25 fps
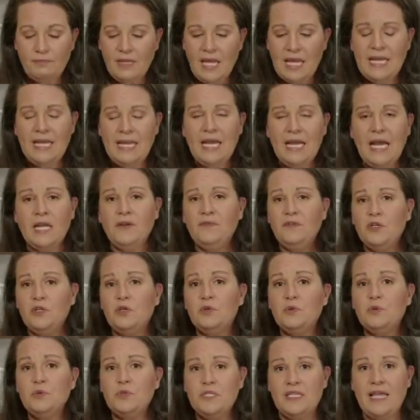and kind of
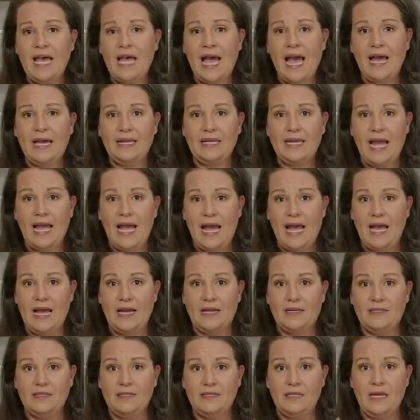use that
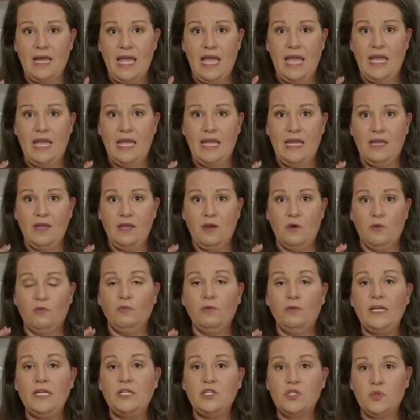as a
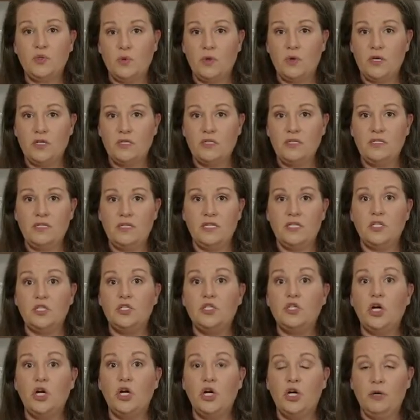resource to
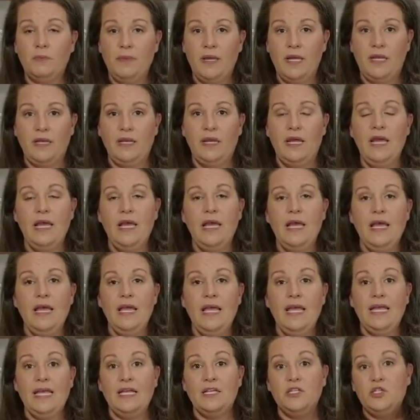determine,
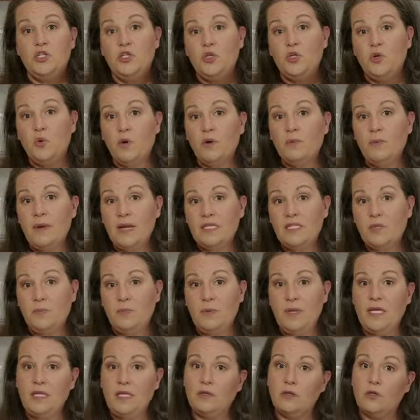is your
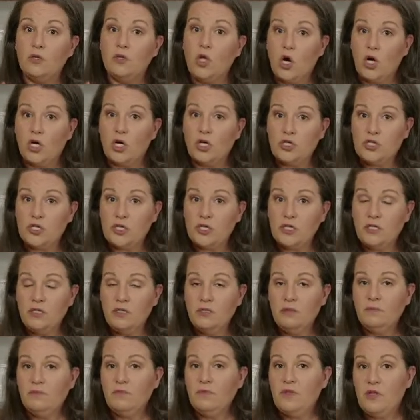recipe
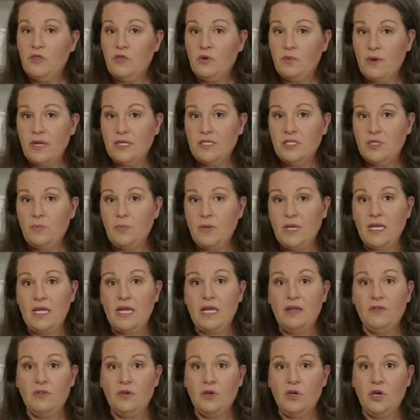larger than the recipe
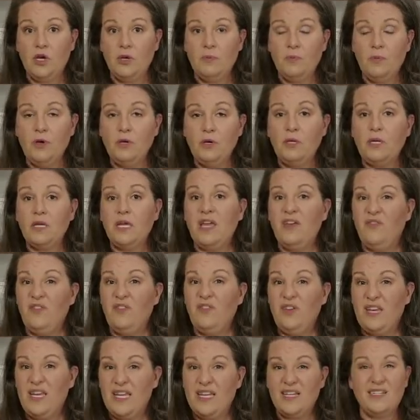in the cookbook? If
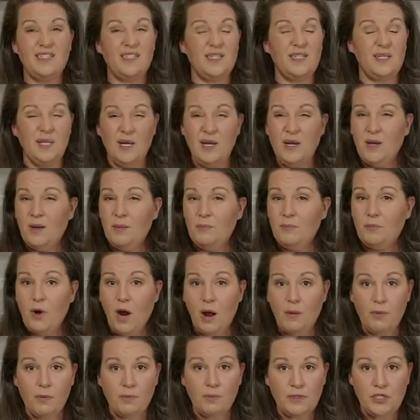it is,
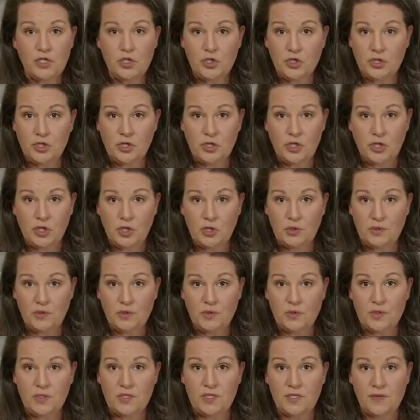probably shouldn't
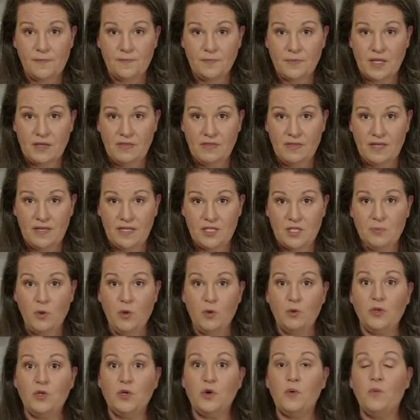use this
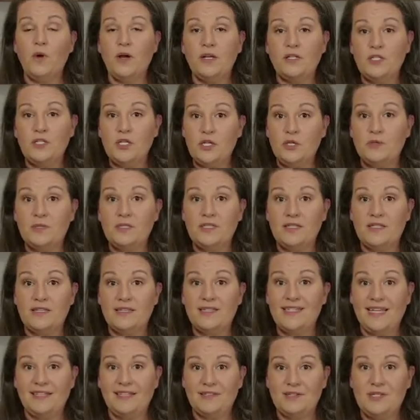bowl. You'll want to use the
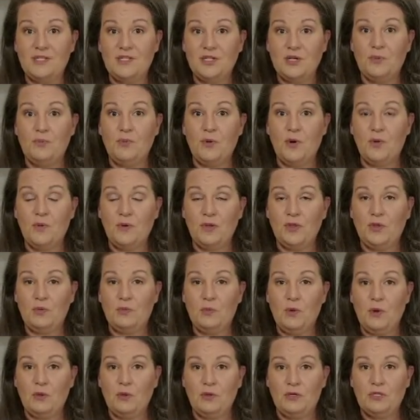stainless steel bowl with the
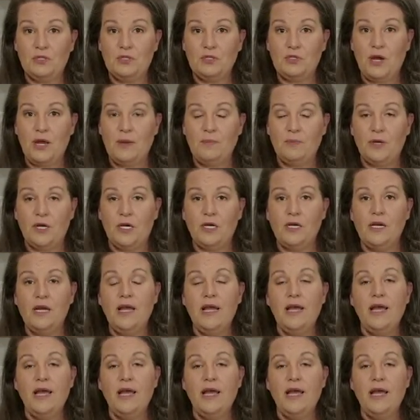roller and scraper.